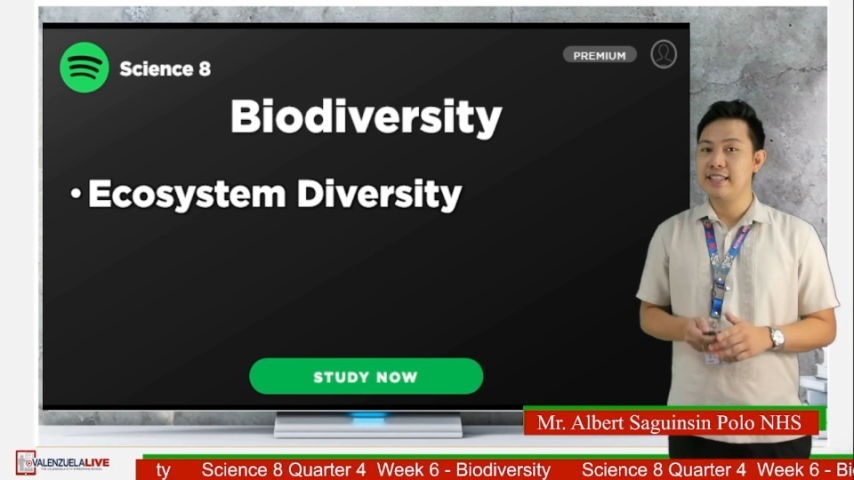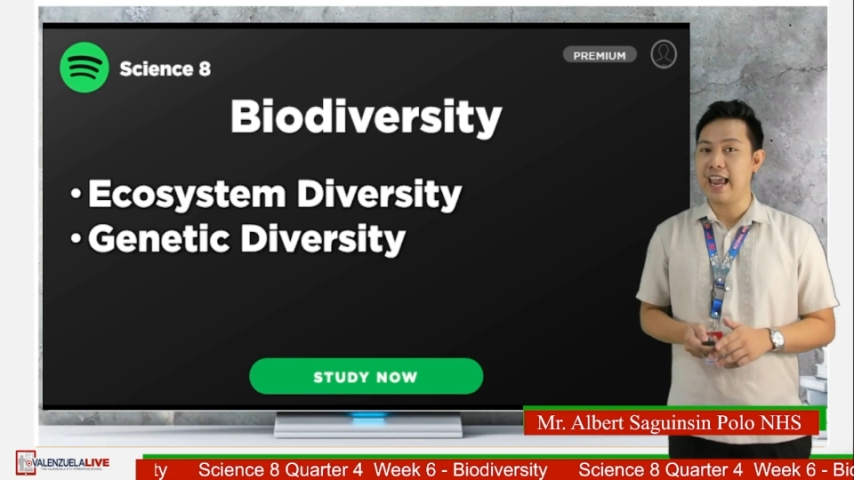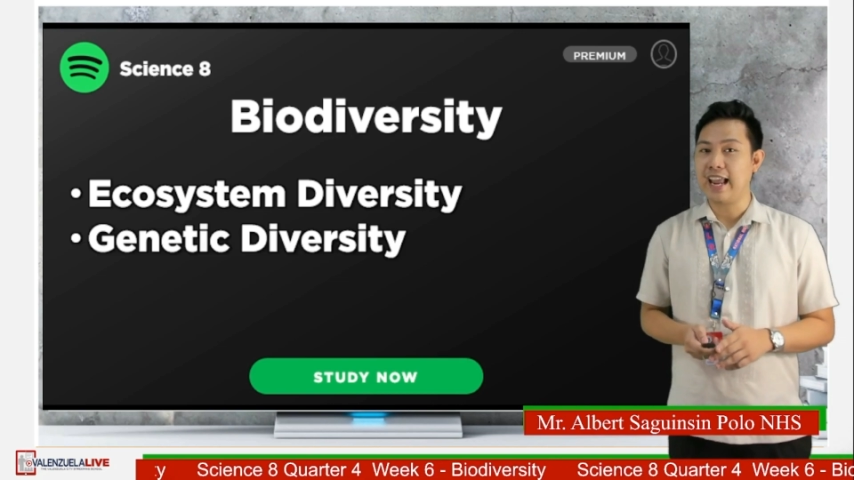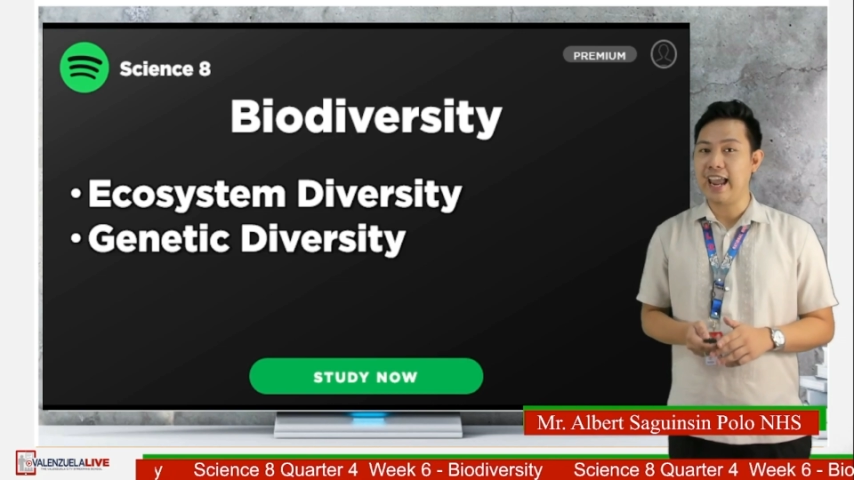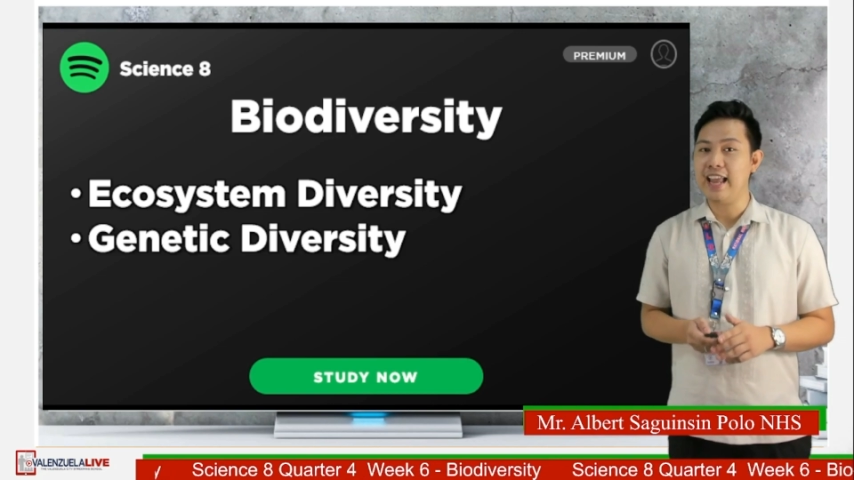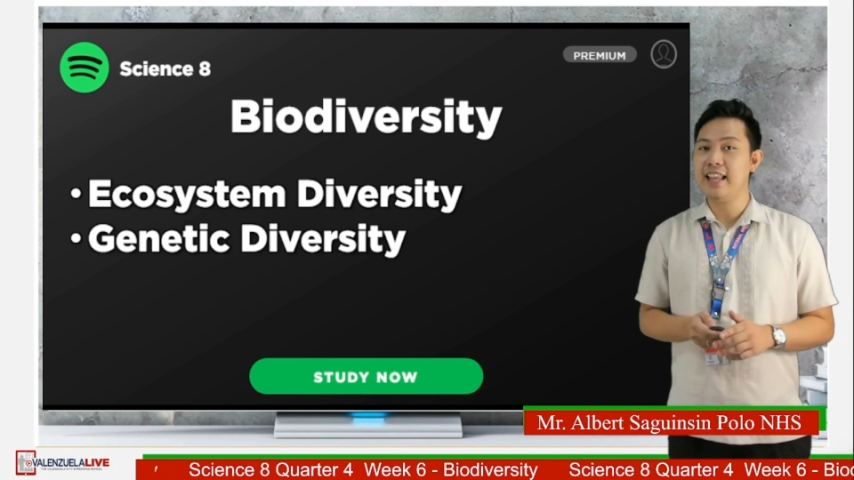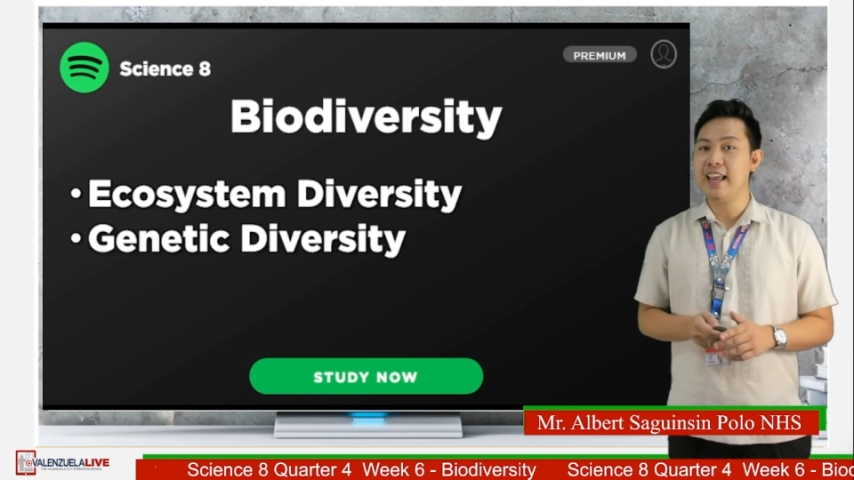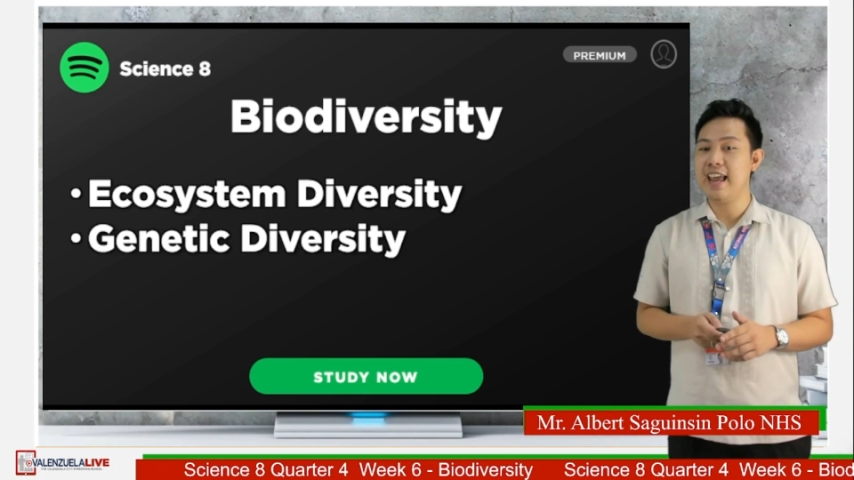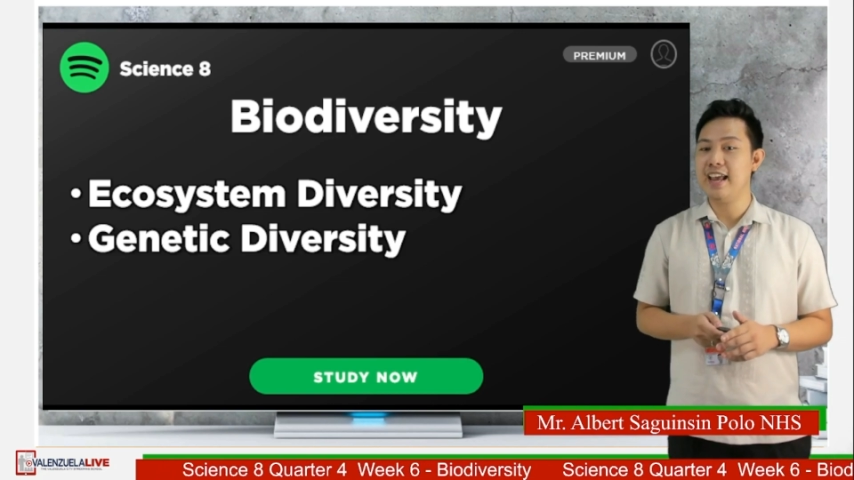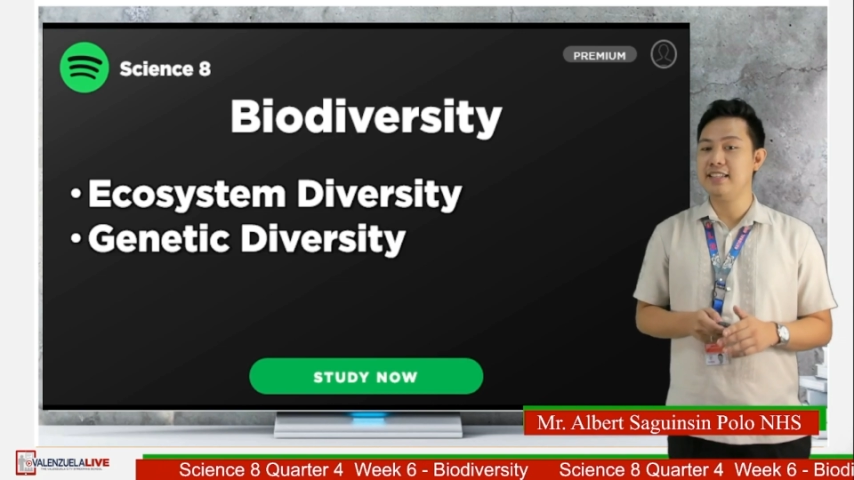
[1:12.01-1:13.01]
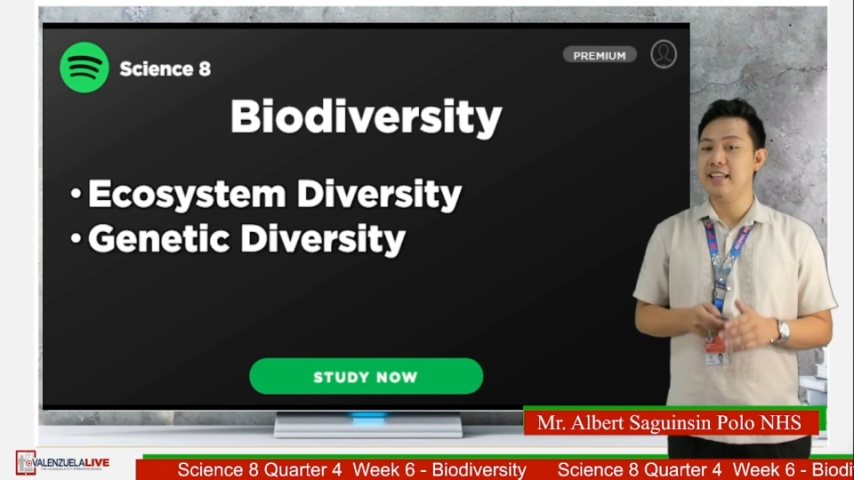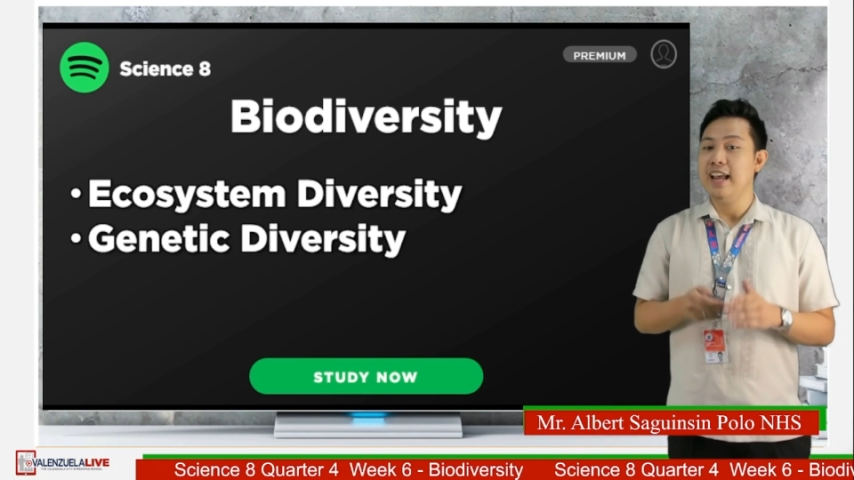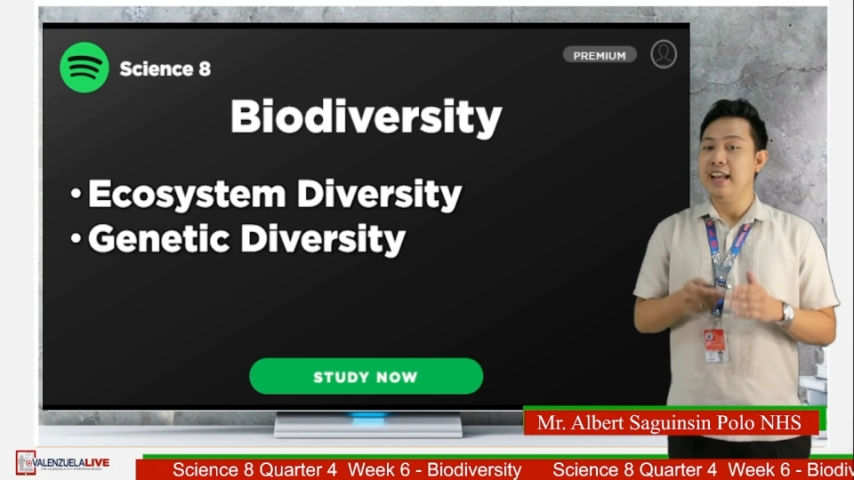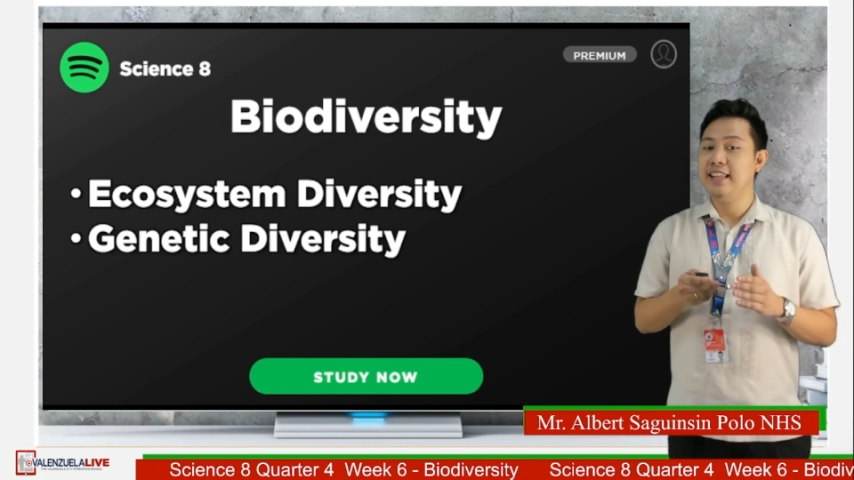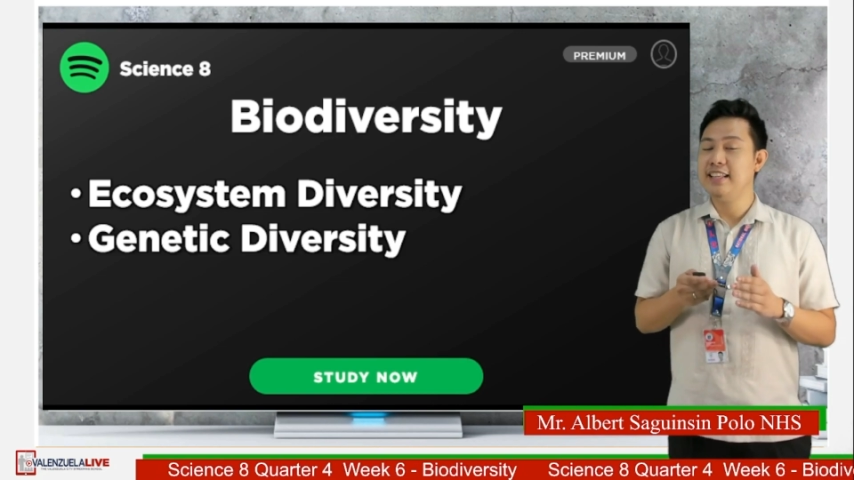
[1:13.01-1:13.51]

second is the